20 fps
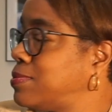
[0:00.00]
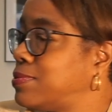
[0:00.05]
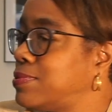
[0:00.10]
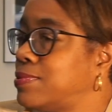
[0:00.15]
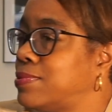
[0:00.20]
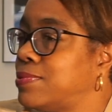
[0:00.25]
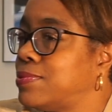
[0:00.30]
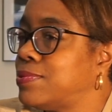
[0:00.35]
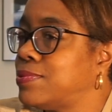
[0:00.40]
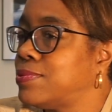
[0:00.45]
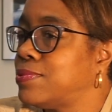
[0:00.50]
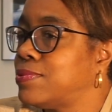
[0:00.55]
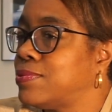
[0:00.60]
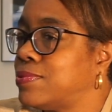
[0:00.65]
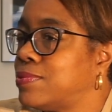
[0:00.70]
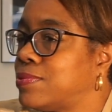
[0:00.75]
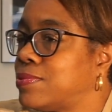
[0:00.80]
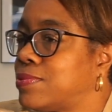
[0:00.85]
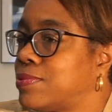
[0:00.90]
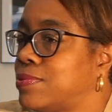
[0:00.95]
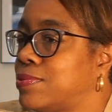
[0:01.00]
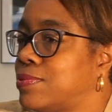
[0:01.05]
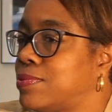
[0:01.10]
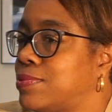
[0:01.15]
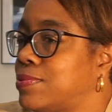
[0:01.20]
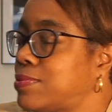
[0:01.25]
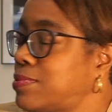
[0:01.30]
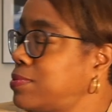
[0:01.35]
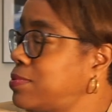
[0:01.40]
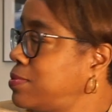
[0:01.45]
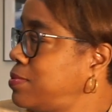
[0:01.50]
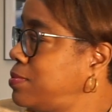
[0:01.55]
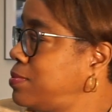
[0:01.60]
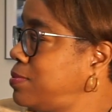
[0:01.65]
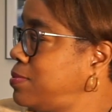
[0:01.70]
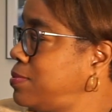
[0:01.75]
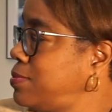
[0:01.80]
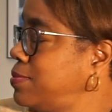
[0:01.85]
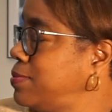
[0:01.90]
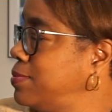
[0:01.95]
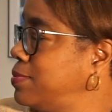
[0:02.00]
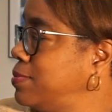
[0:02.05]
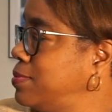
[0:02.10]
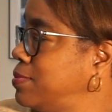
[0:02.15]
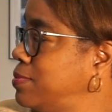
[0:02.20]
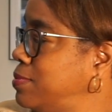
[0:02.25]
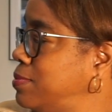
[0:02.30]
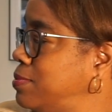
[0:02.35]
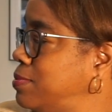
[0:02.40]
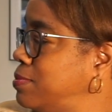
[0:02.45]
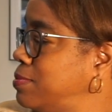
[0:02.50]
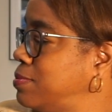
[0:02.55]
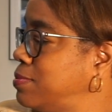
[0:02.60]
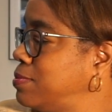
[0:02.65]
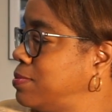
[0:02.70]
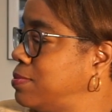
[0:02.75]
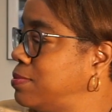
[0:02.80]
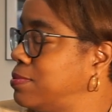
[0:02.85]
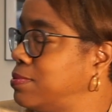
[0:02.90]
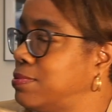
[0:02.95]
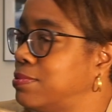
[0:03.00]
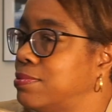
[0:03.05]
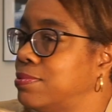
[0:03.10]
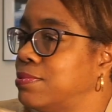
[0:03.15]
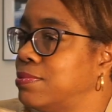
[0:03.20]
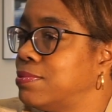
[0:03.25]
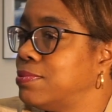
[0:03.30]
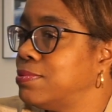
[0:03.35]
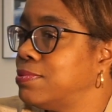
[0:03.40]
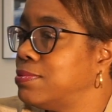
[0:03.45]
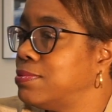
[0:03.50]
(silent)